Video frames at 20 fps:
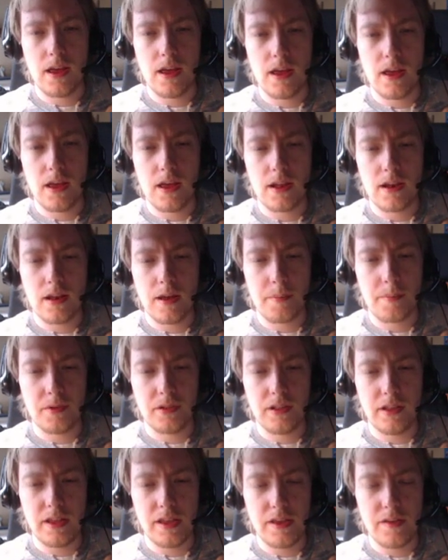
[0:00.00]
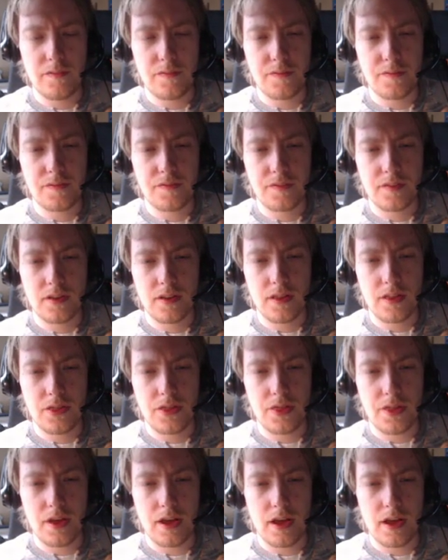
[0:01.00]
And I believe
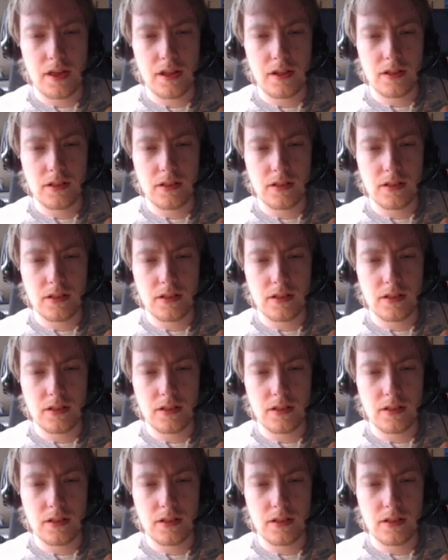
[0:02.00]
that